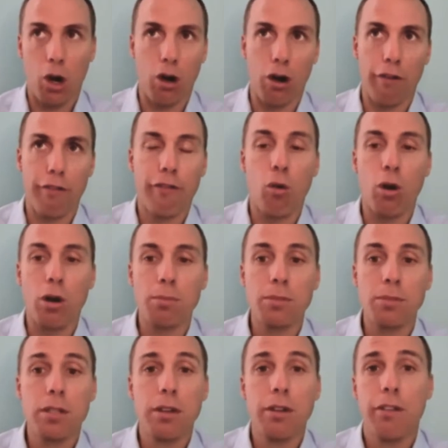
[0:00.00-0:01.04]

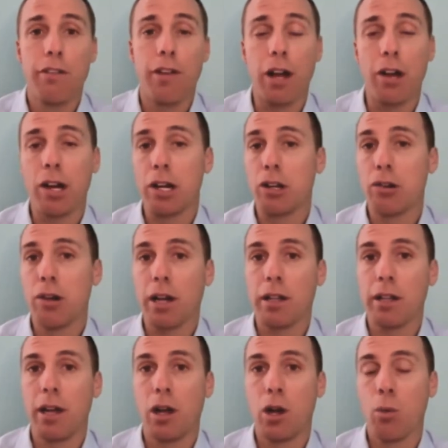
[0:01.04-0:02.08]
forms firing
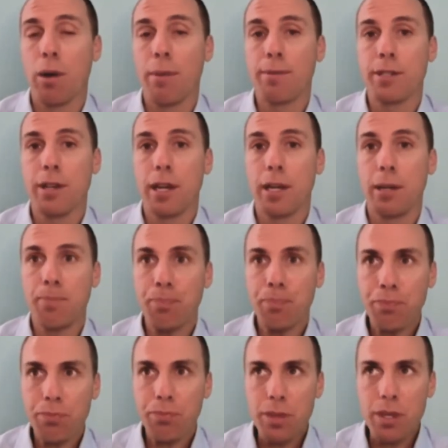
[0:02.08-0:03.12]
correctly on our website,
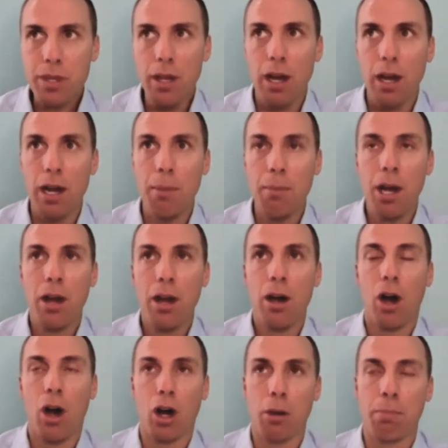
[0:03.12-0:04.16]

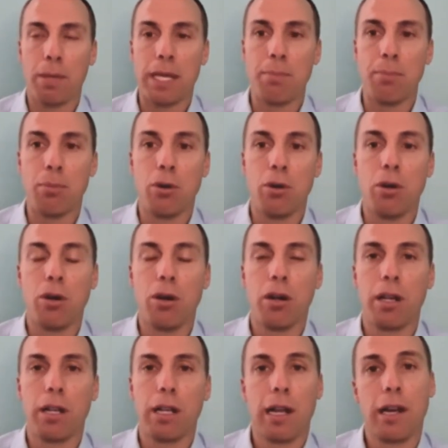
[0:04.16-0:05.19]
are
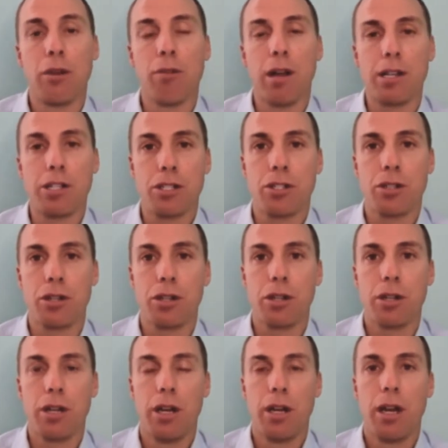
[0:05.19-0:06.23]
people getting
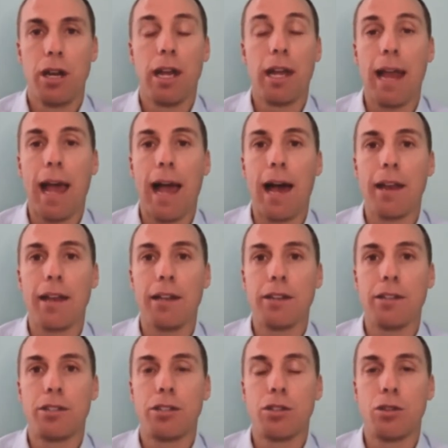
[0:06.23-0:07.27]
registered and
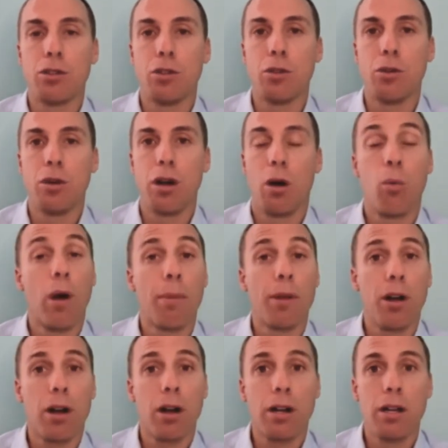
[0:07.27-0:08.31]
added to a
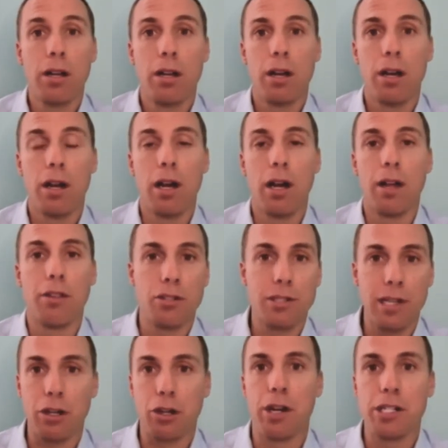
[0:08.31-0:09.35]
webinar? There's
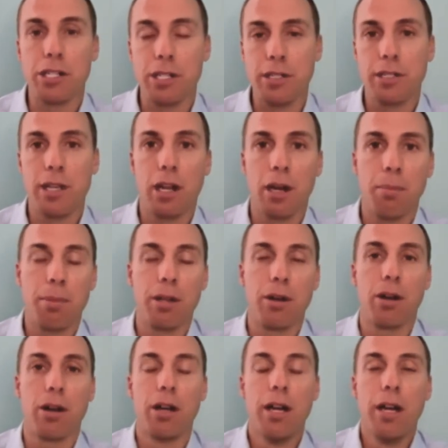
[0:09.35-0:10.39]
integrations set up in
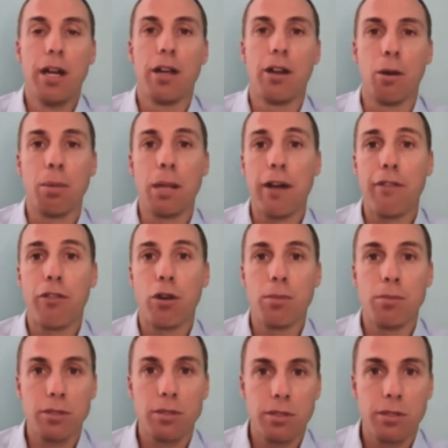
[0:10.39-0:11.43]
our
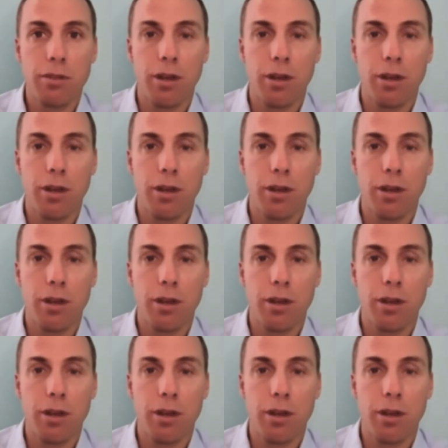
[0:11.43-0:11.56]
platforms